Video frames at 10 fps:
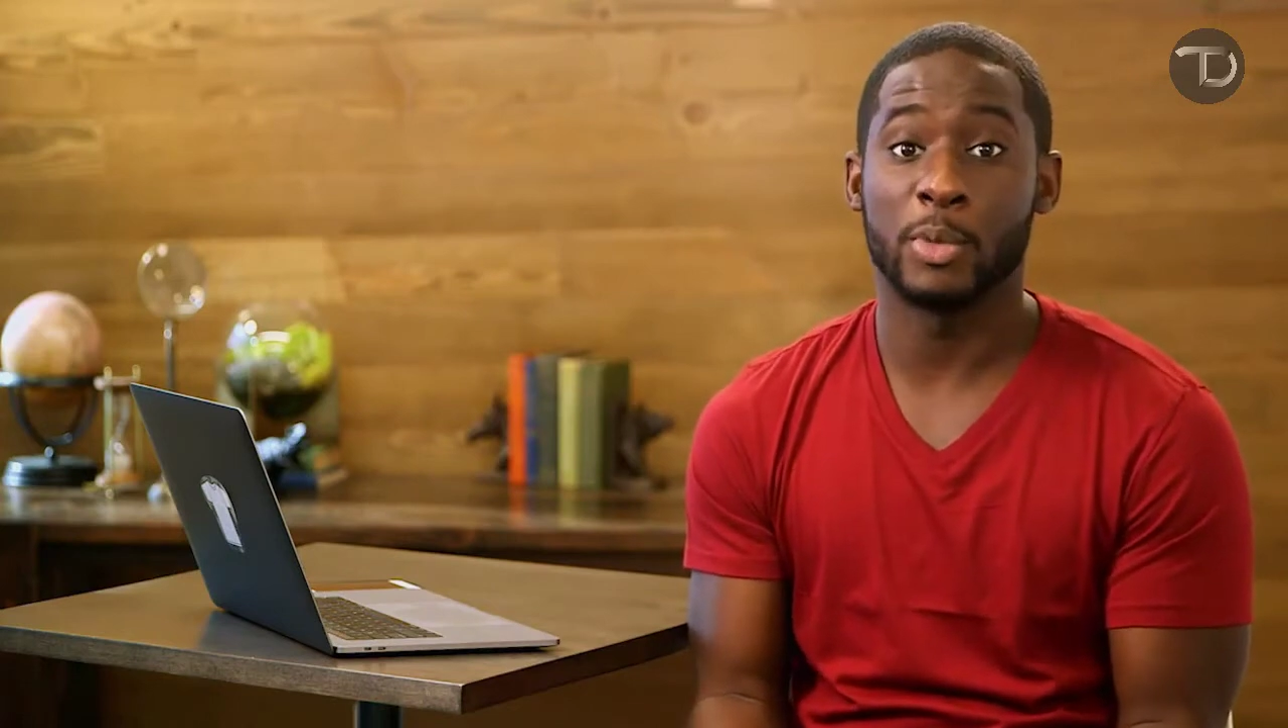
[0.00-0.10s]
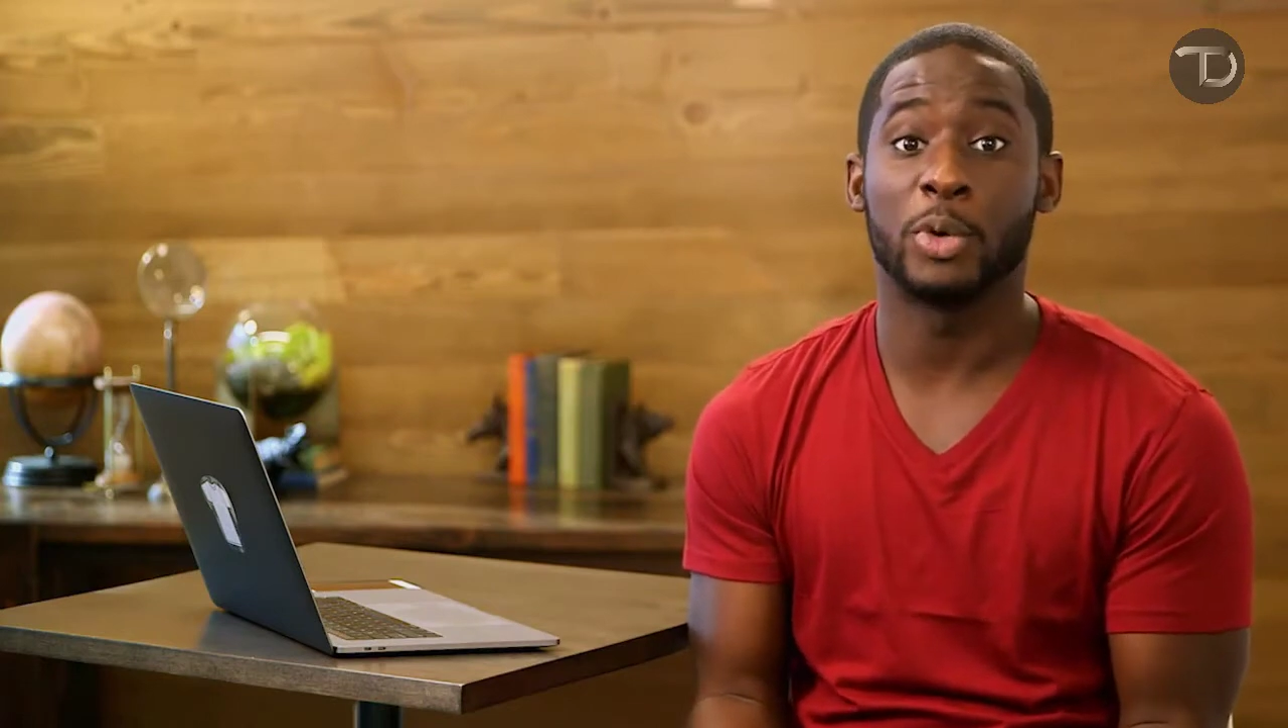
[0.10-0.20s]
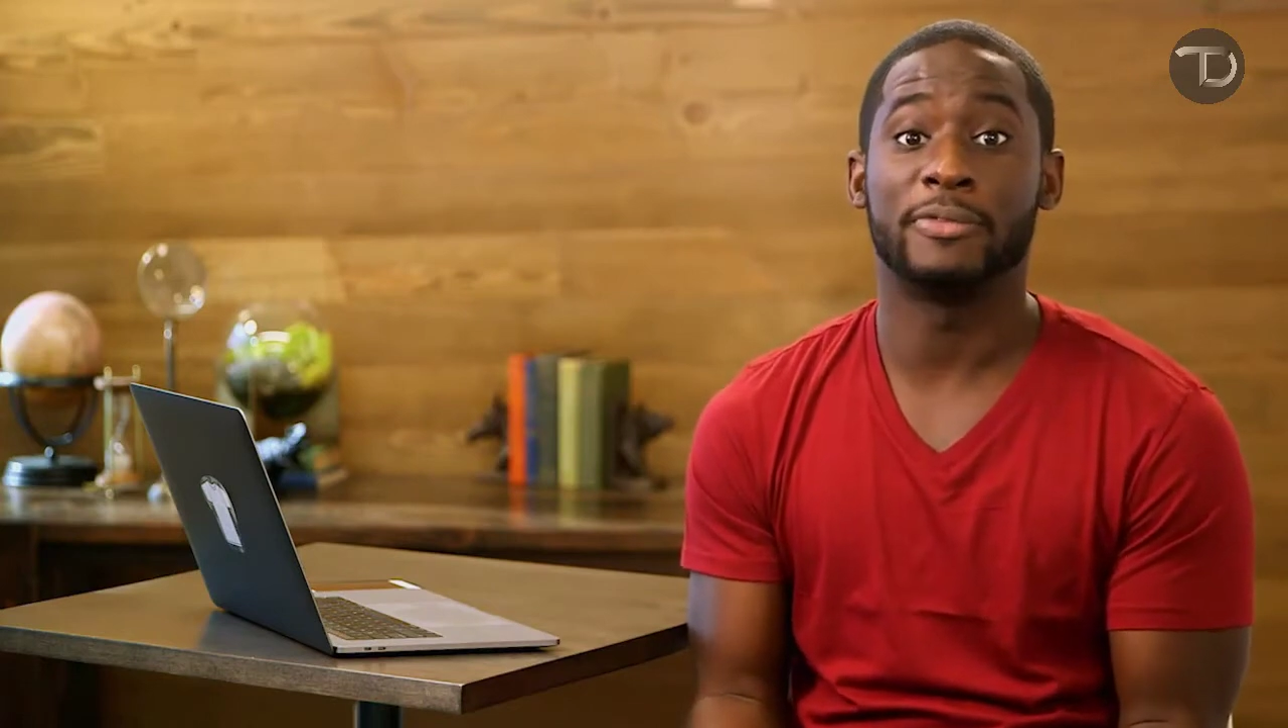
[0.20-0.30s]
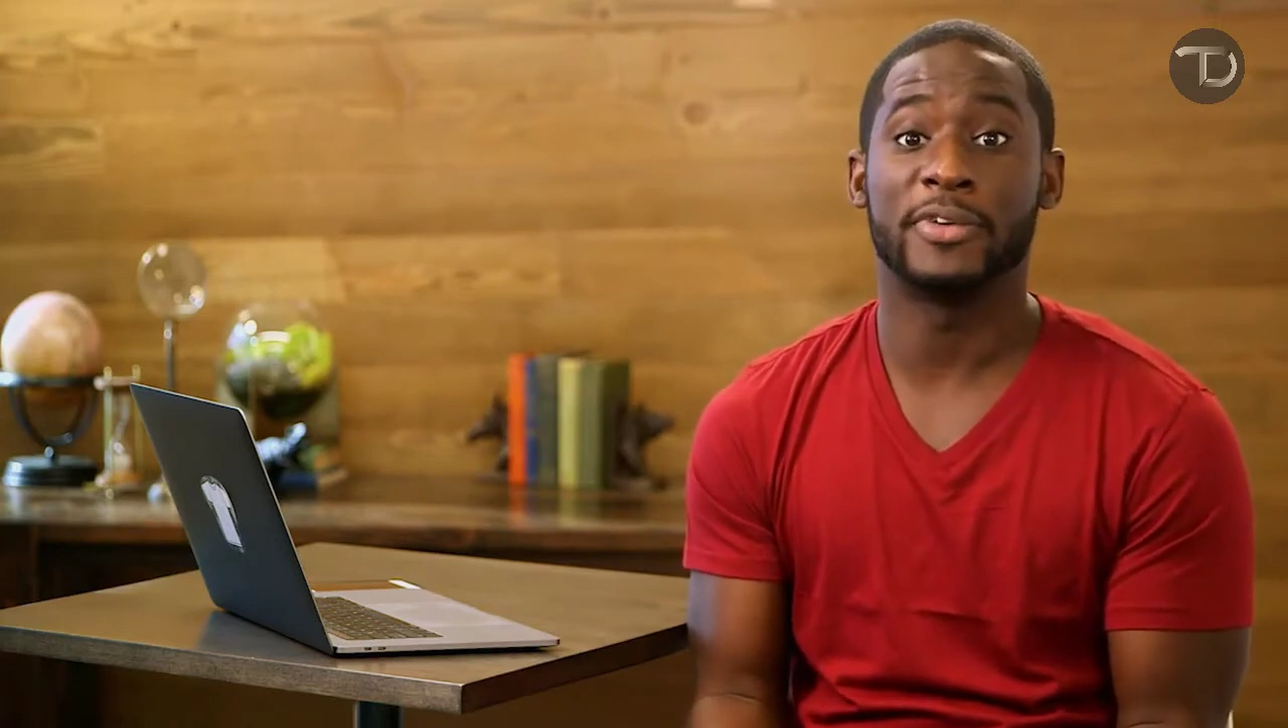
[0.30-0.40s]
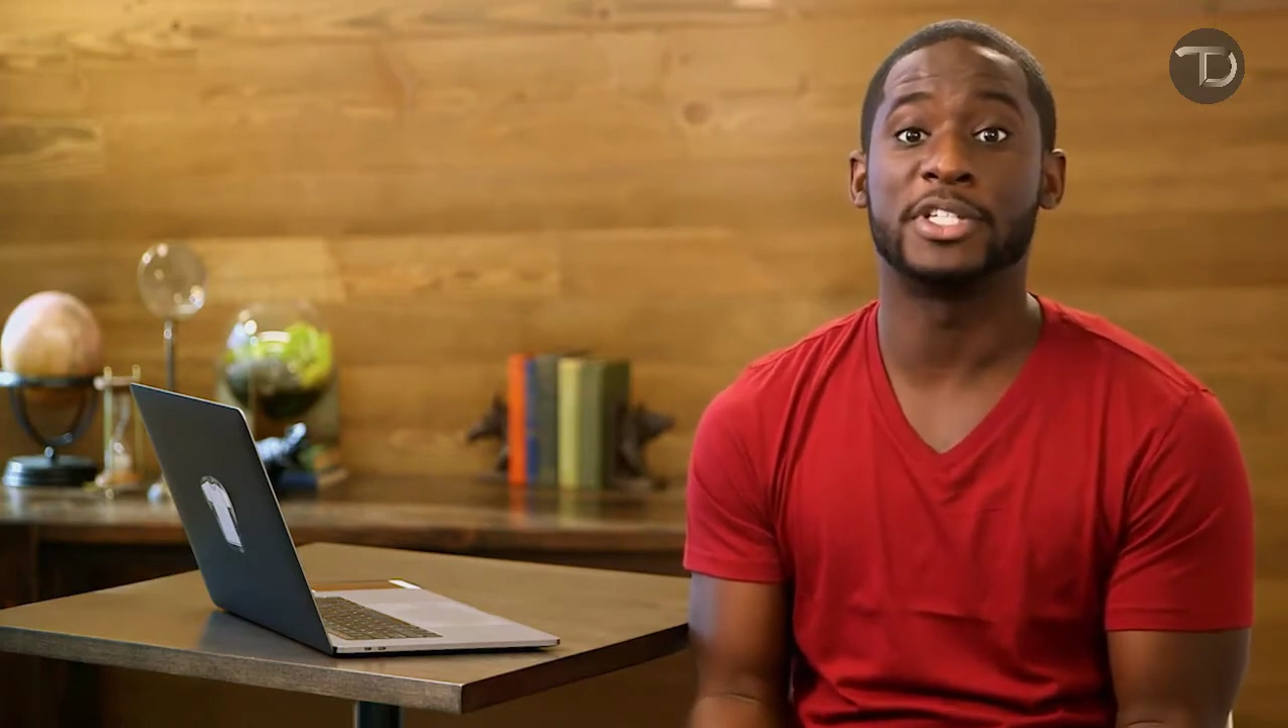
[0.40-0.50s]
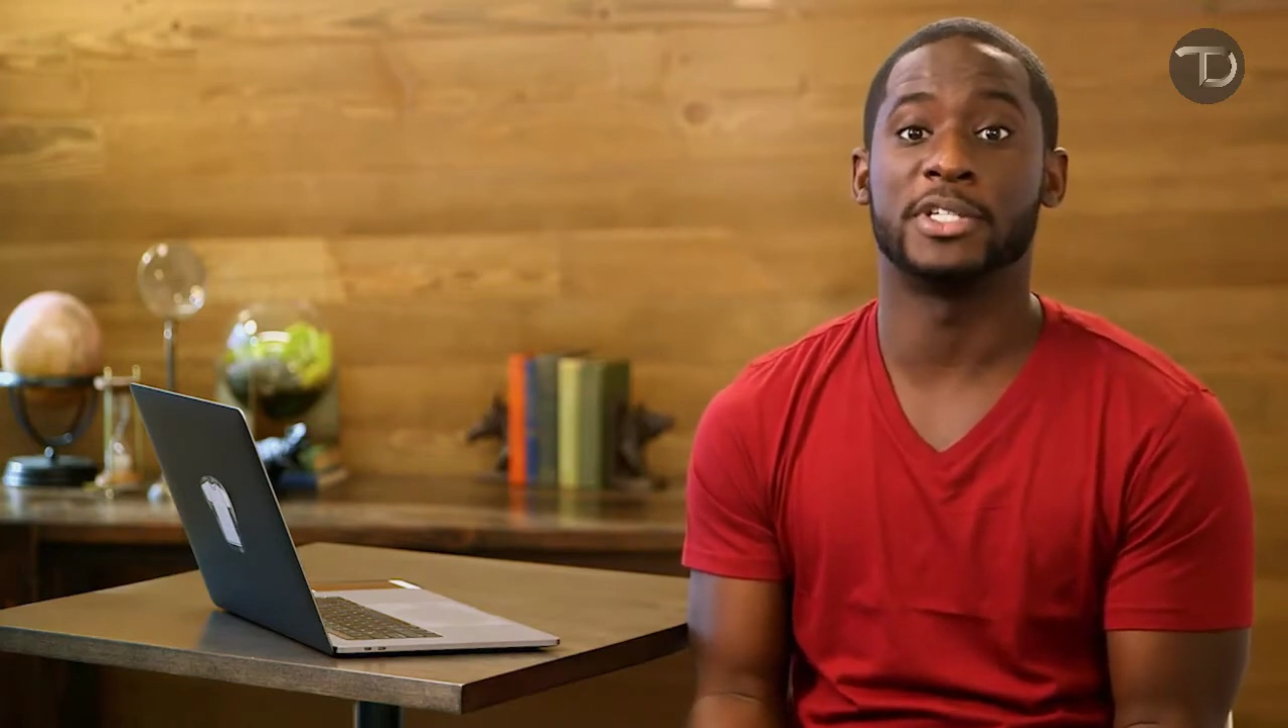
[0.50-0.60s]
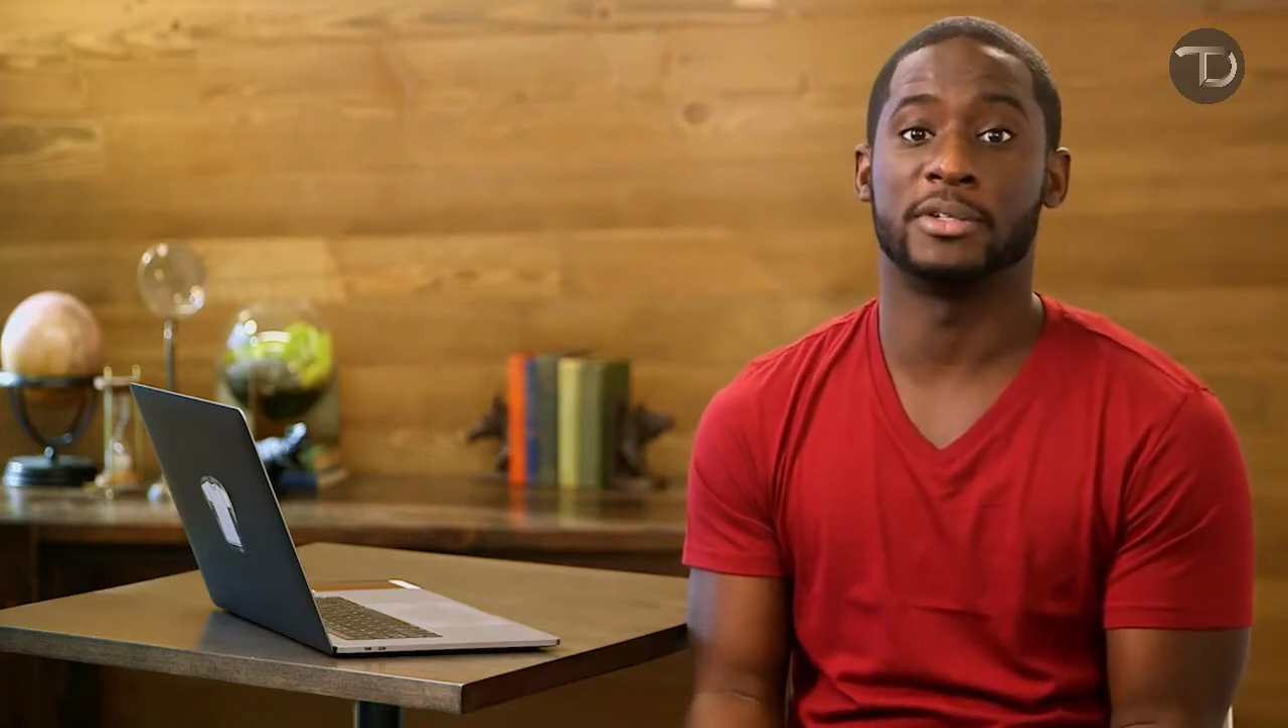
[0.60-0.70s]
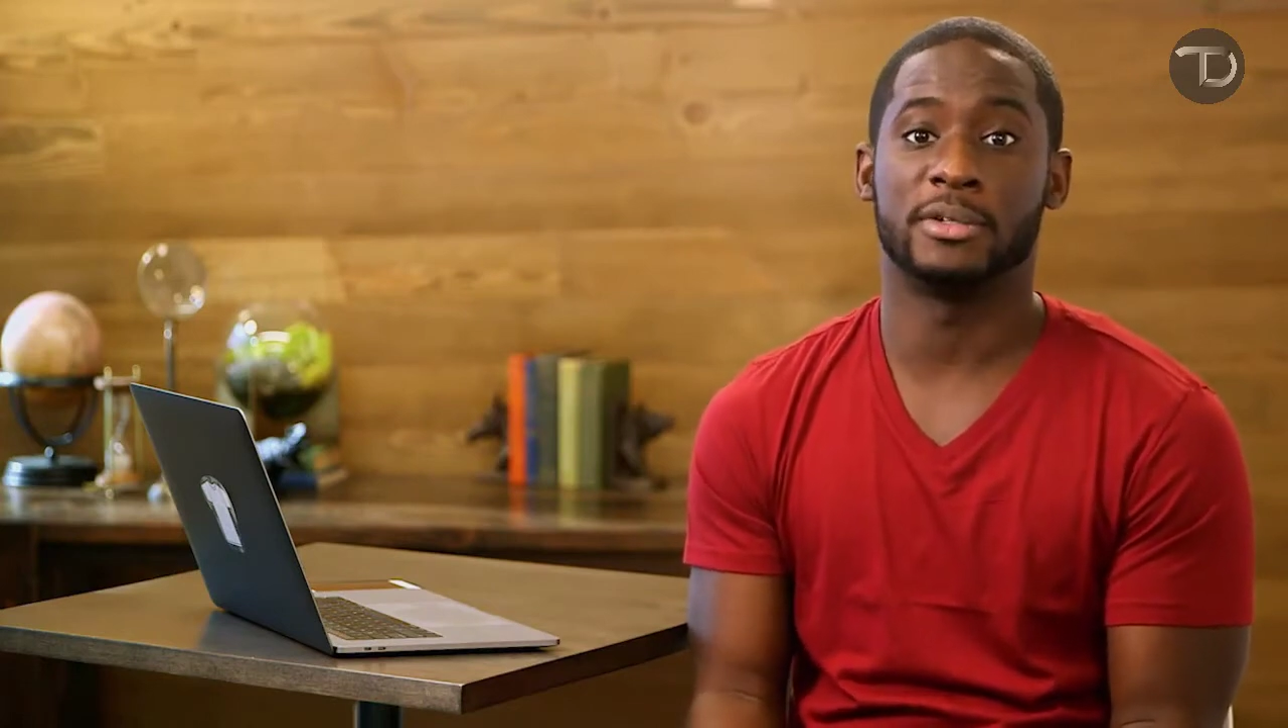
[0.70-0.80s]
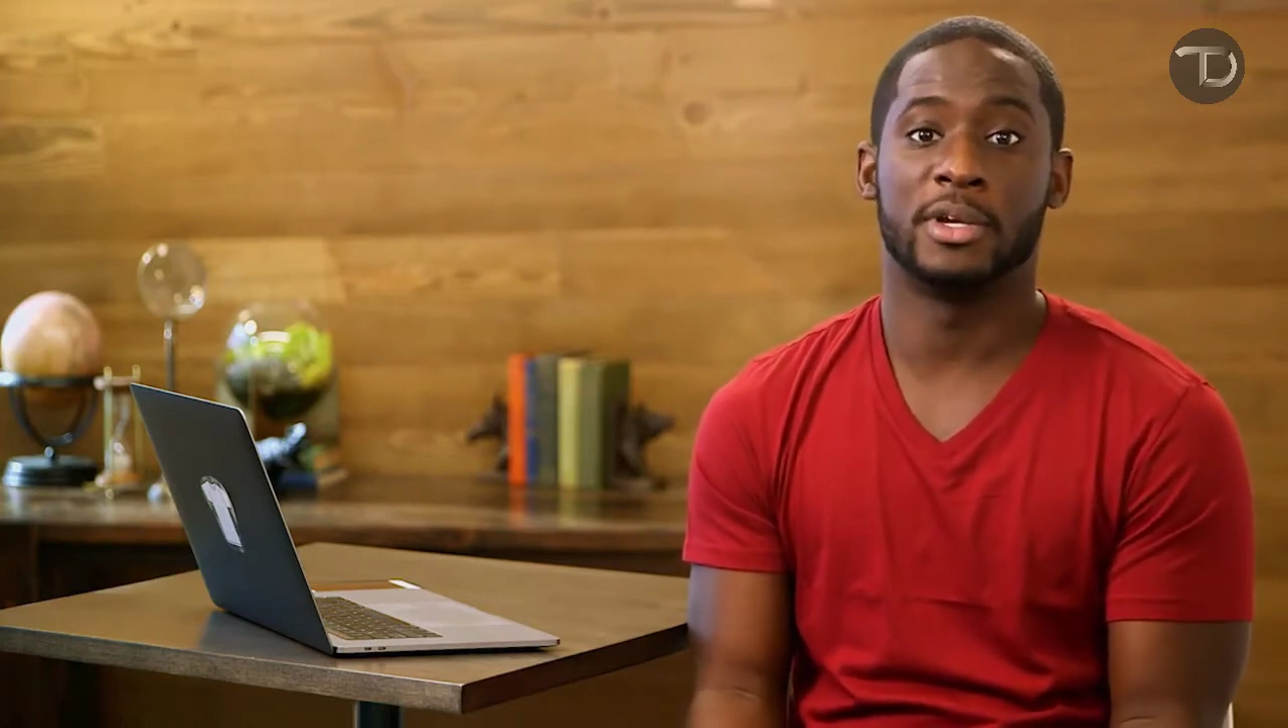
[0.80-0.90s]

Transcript: more efficient.